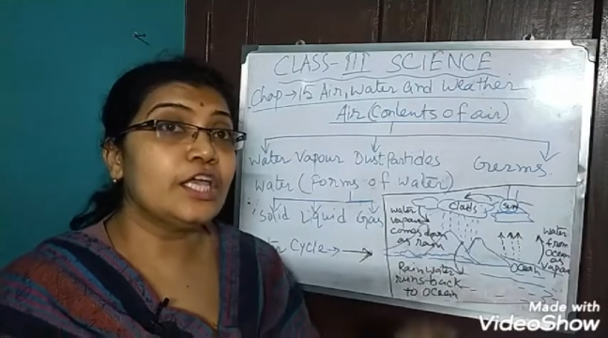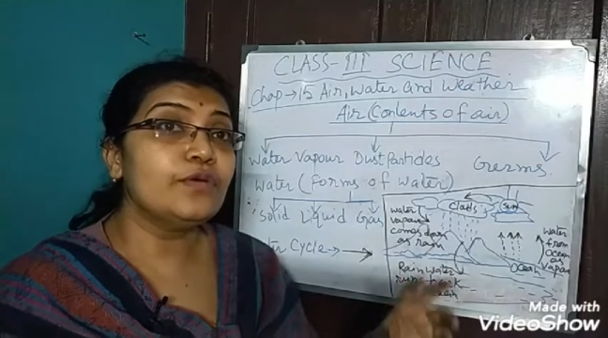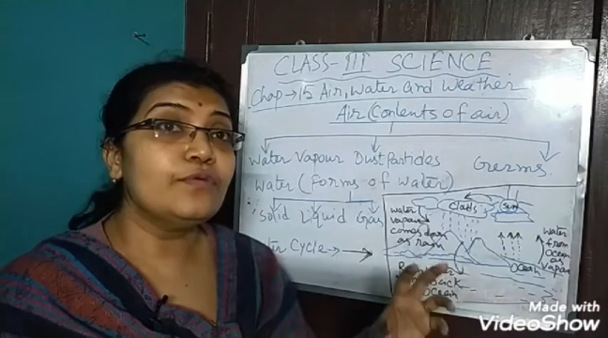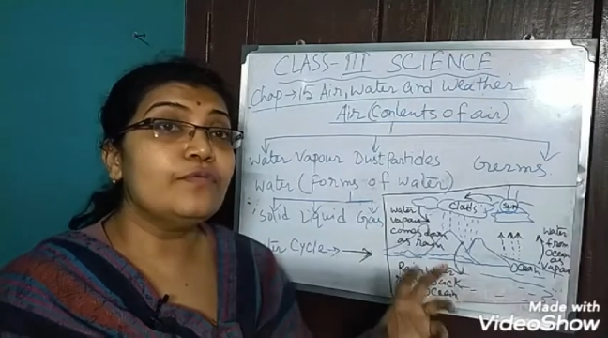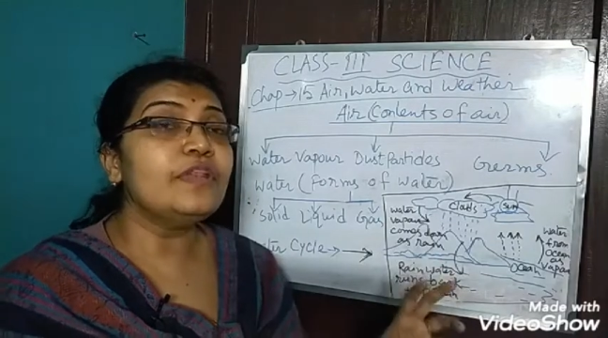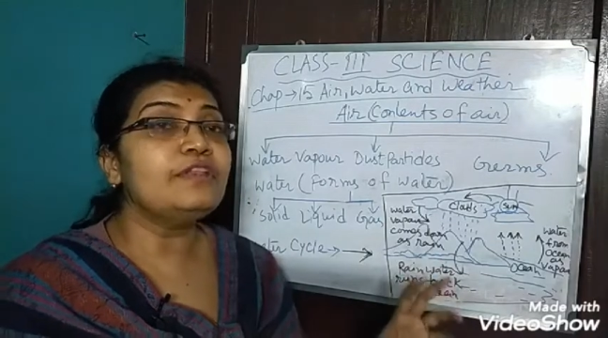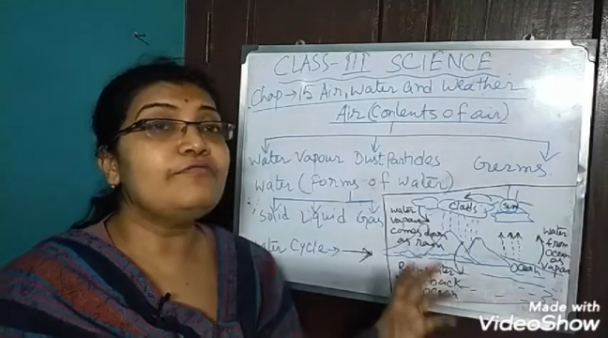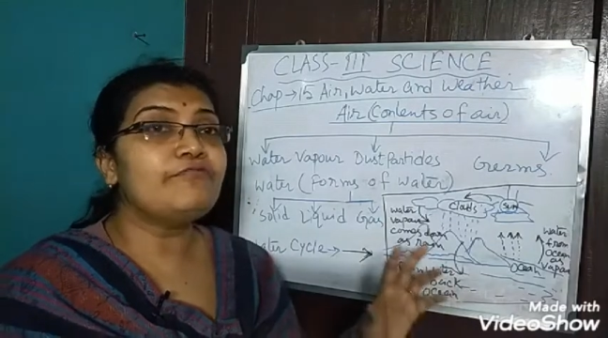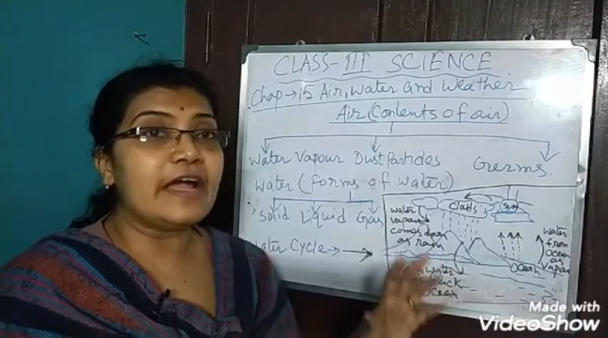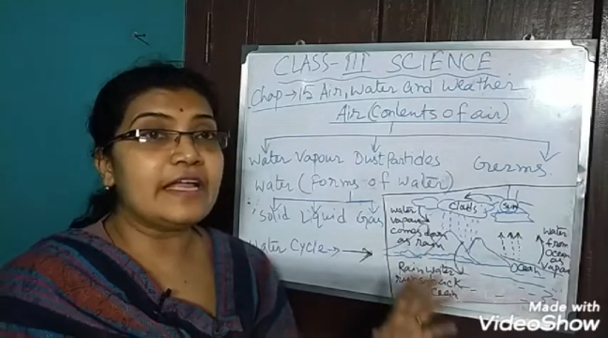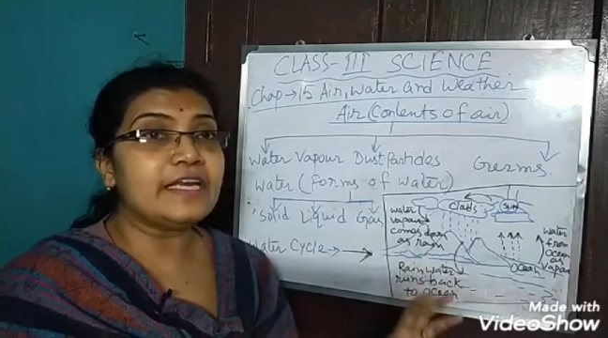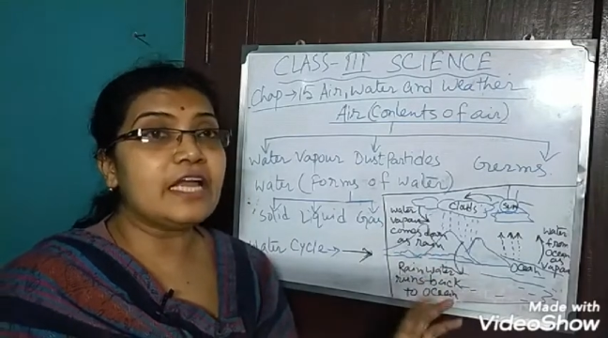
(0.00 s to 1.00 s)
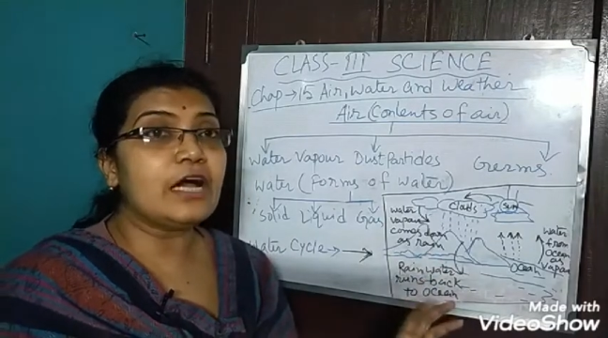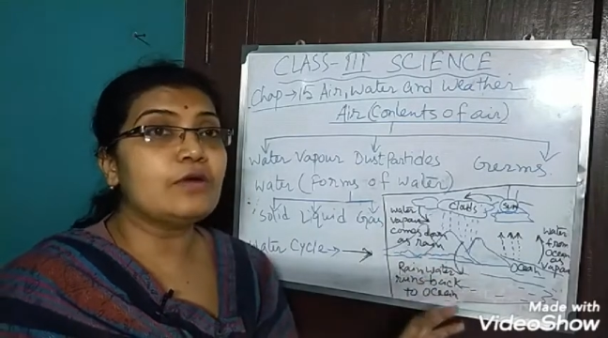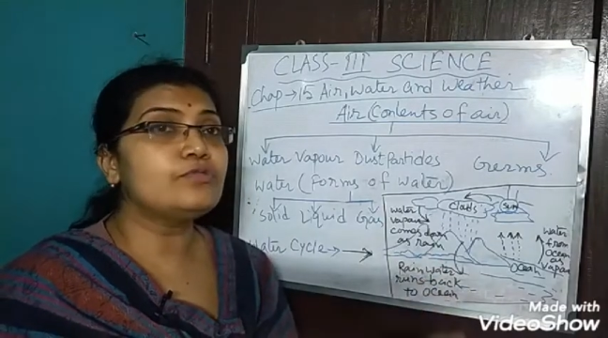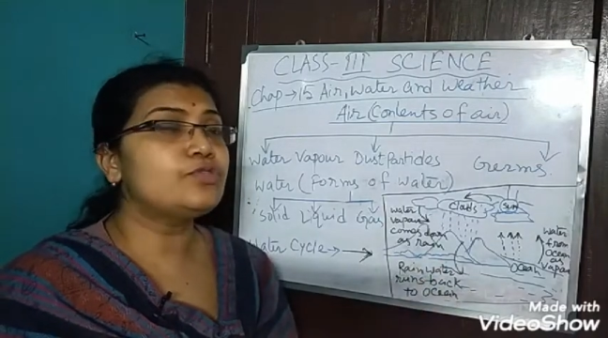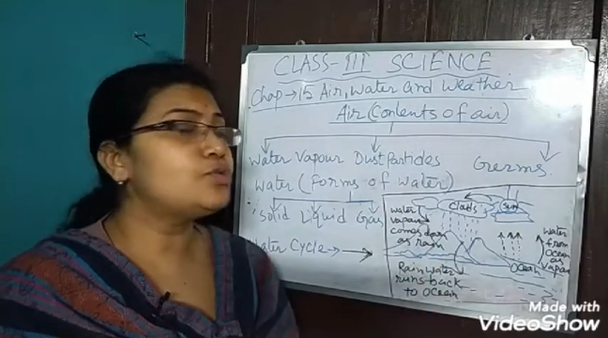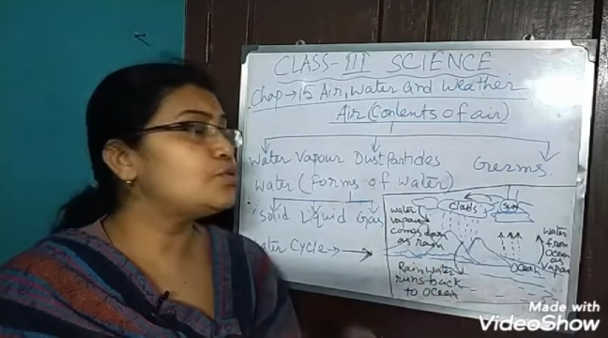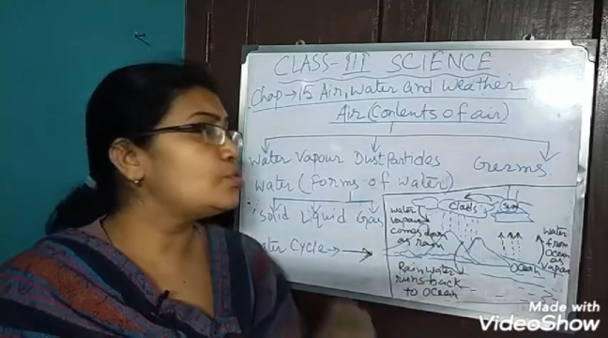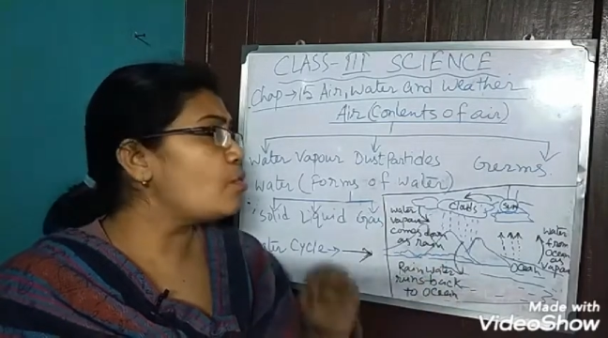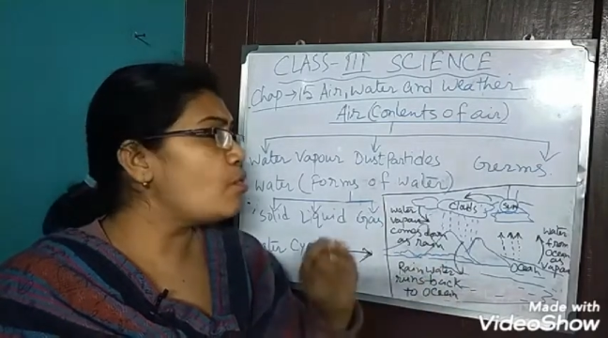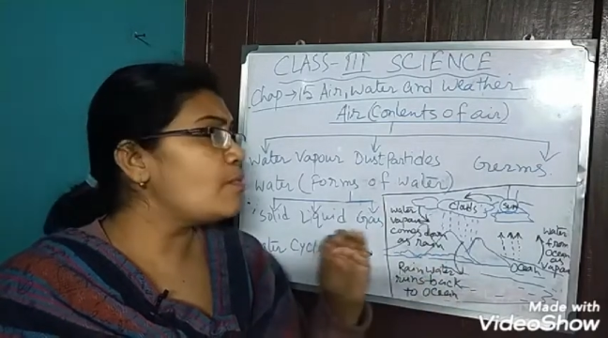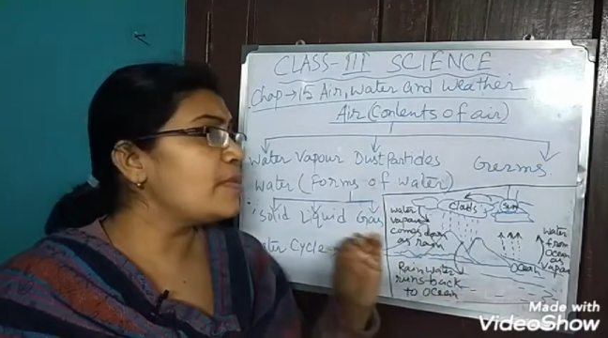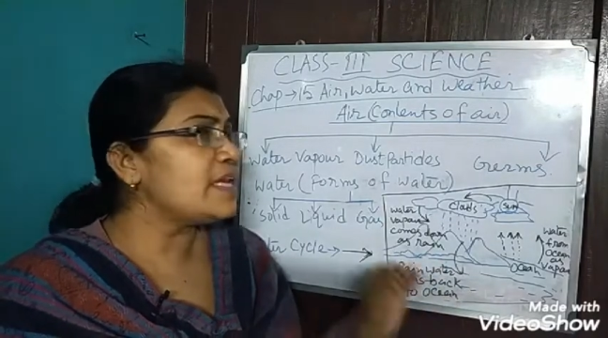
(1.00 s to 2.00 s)
you will find out
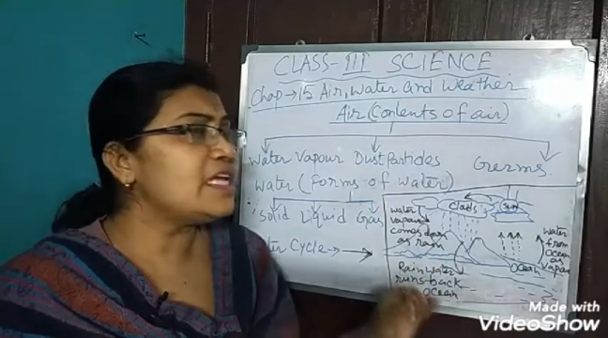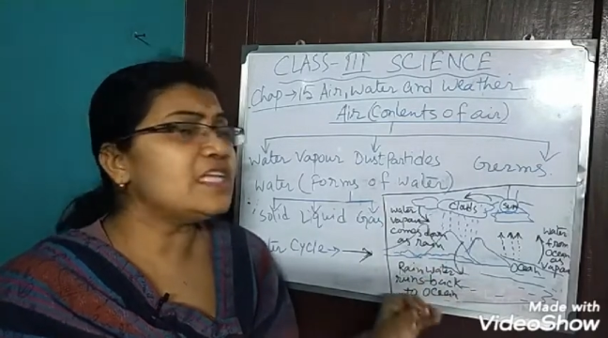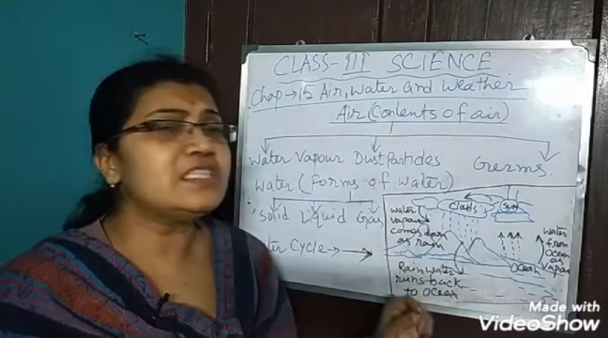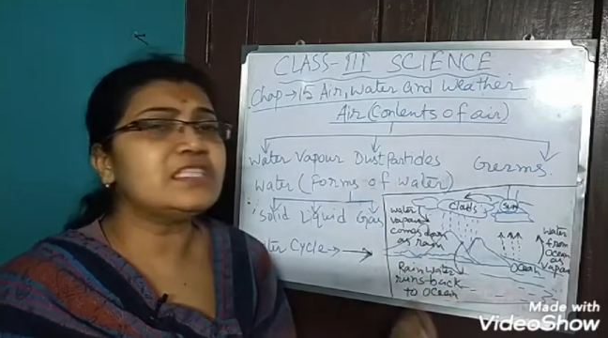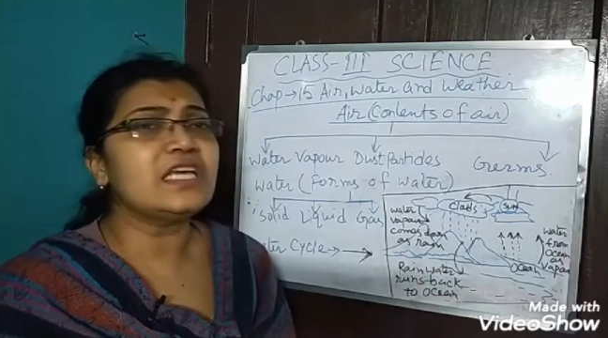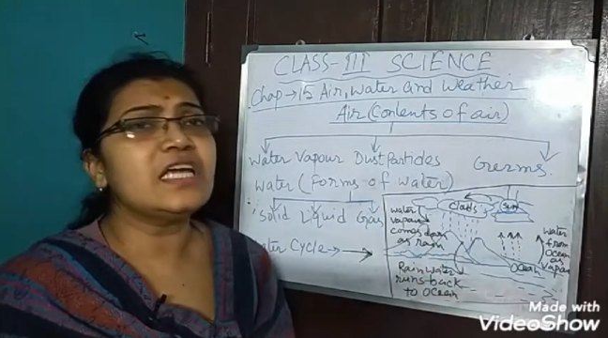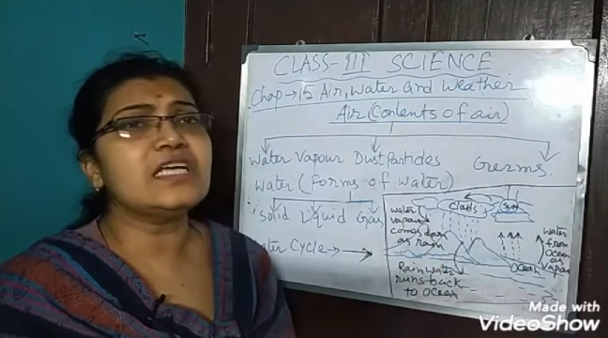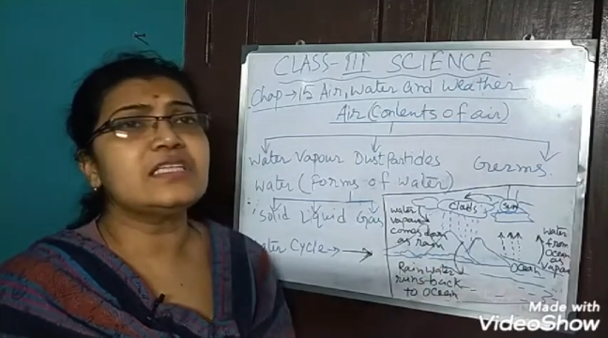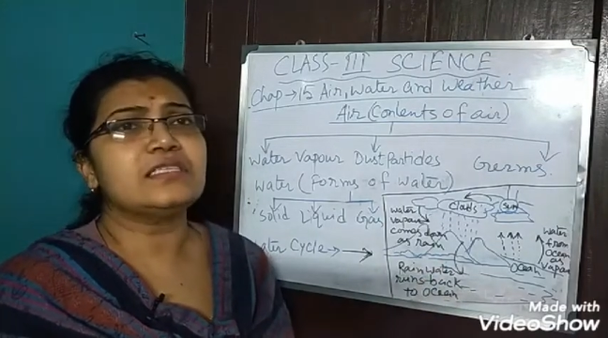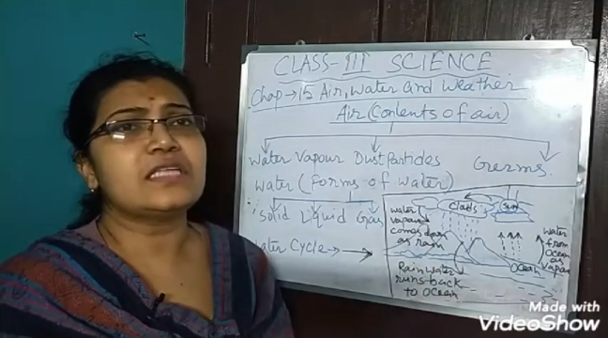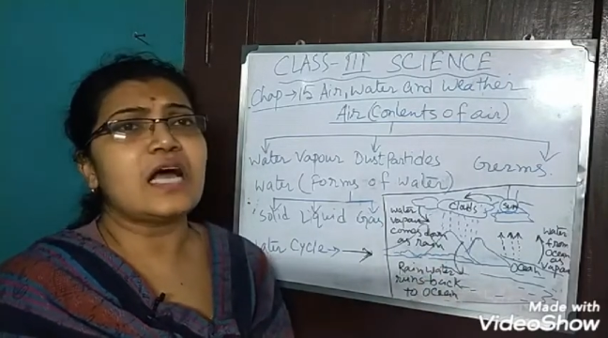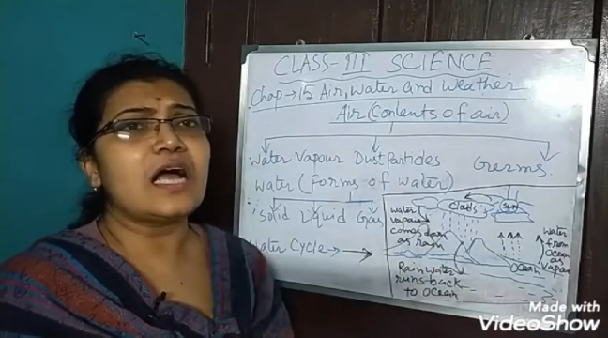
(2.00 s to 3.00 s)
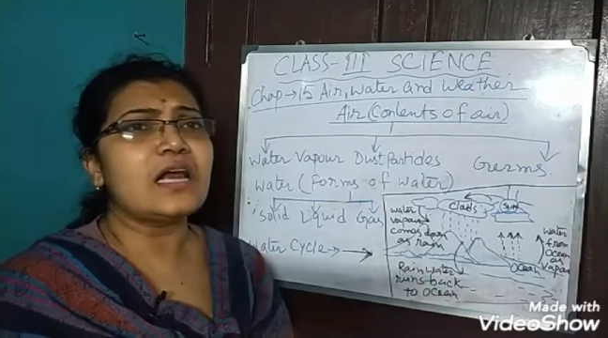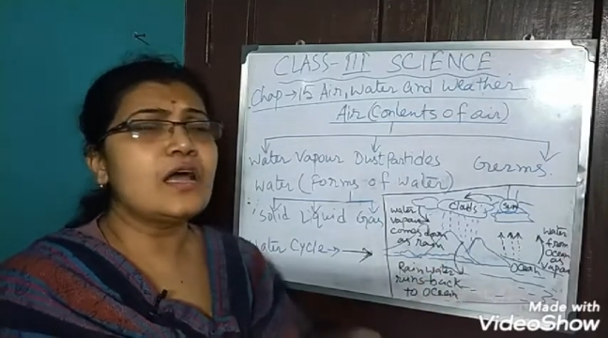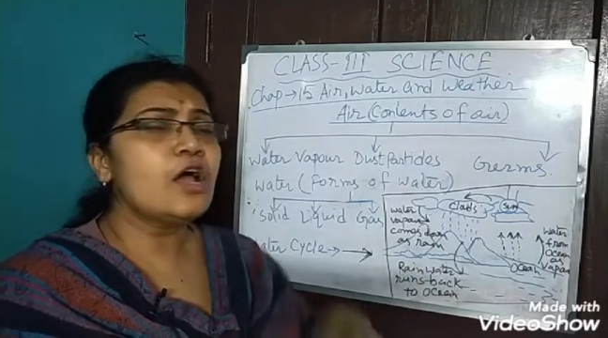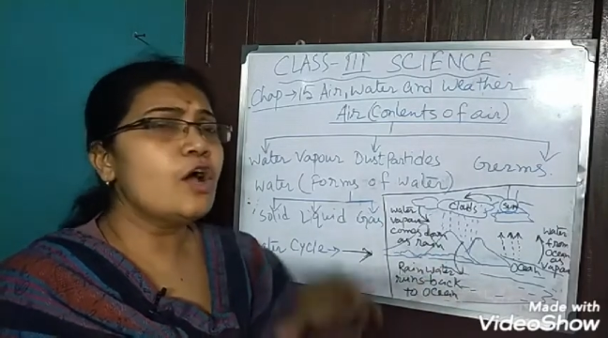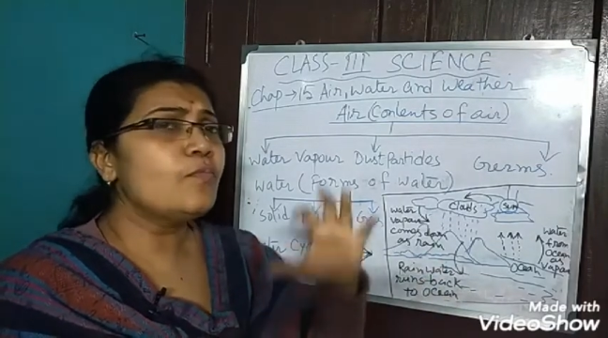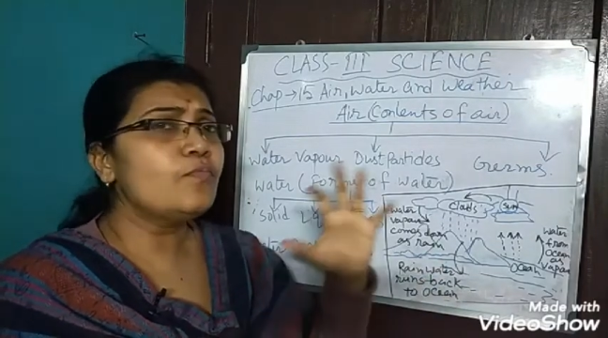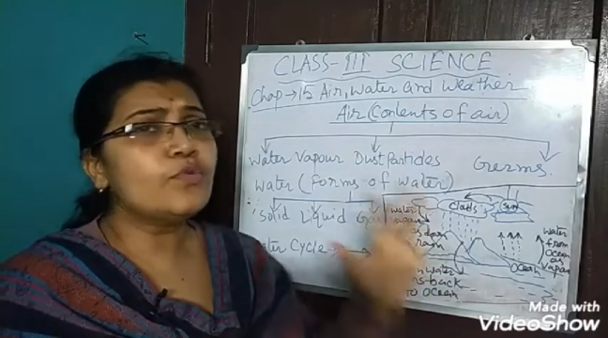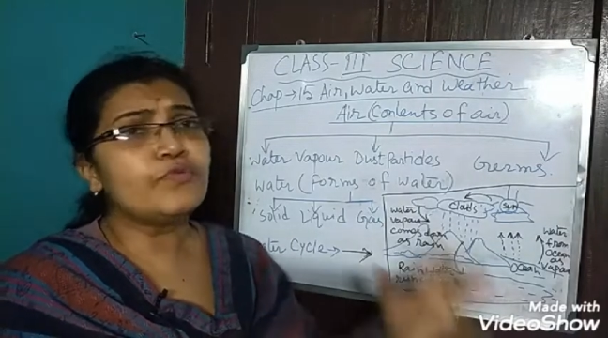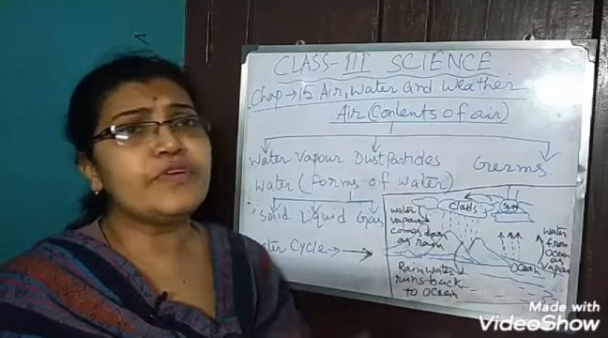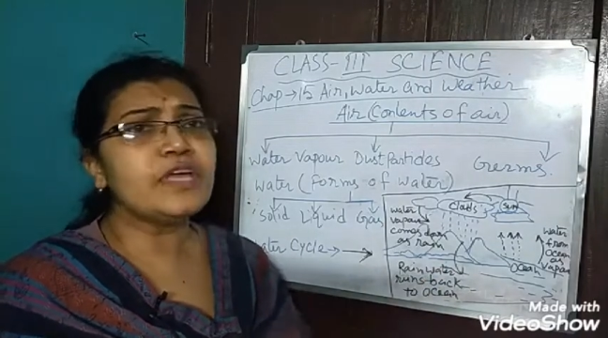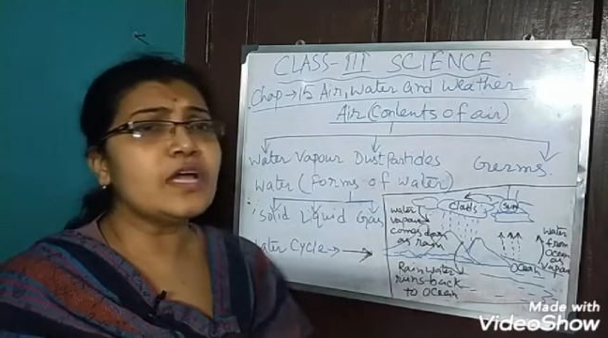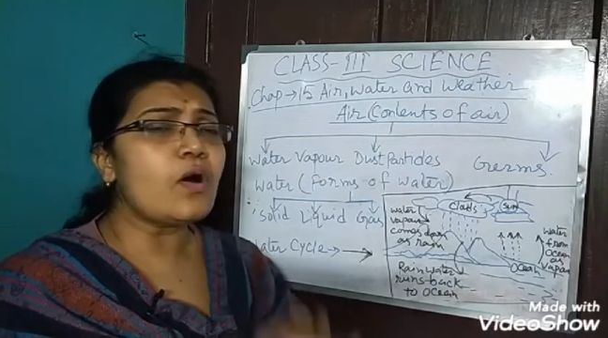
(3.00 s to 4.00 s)
so many things are
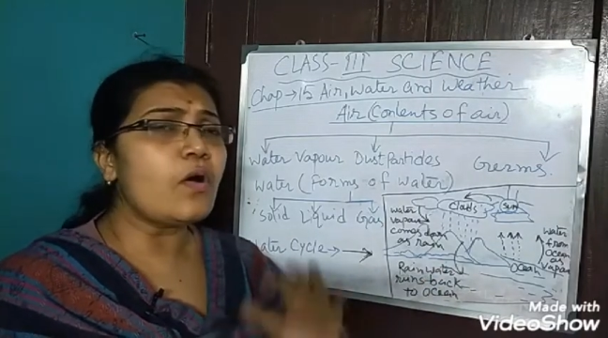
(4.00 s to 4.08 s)
moving